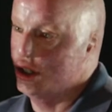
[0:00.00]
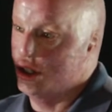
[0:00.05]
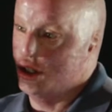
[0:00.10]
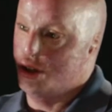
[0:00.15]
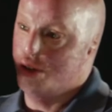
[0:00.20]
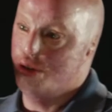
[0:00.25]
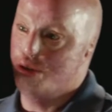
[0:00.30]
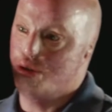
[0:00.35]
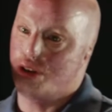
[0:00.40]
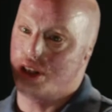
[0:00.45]
Do
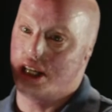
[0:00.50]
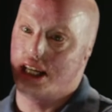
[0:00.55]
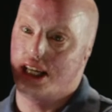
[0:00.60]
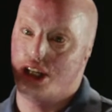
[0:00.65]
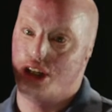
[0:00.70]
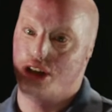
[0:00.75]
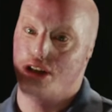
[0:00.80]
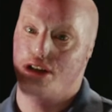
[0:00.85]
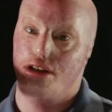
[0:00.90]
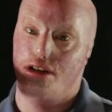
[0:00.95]
you
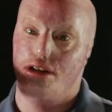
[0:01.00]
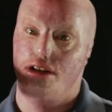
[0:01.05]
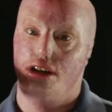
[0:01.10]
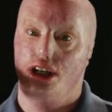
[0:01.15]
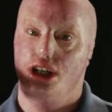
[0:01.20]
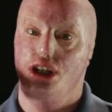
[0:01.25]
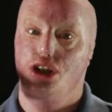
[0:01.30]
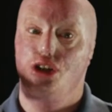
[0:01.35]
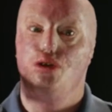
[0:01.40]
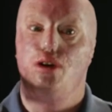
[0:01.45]
think you
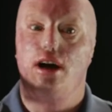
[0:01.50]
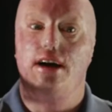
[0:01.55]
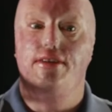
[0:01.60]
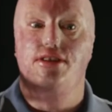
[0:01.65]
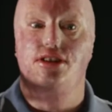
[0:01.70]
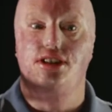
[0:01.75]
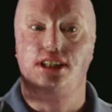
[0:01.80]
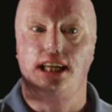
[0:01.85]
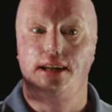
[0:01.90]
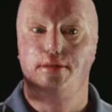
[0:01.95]
have
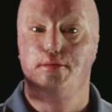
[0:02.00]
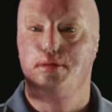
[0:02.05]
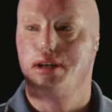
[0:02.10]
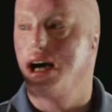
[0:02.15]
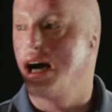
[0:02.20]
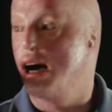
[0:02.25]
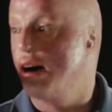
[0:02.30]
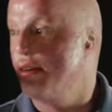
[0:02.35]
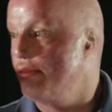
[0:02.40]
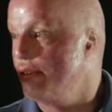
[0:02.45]
the same
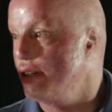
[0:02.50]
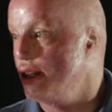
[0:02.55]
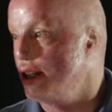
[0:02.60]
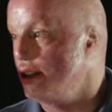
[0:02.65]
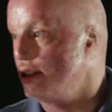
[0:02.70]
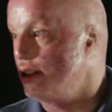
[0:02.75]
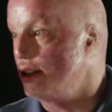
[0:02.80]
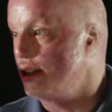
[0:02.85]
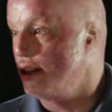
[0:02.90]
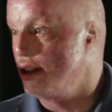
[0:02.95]

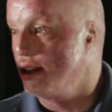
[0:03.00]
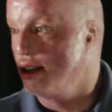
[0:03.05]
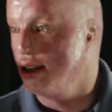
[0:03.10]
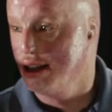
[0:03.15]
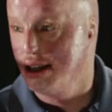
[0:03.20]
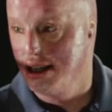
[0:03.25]
confidence